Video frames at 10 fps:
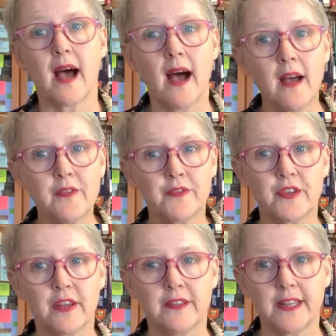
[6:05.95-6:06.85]

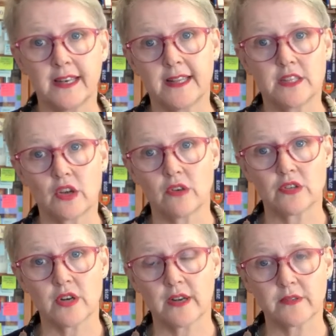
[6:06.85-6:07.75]
after the alleged
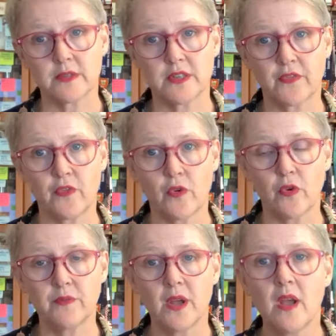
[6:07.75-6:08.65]
contract was
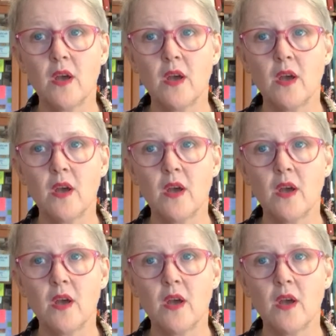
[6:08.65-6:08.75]
formed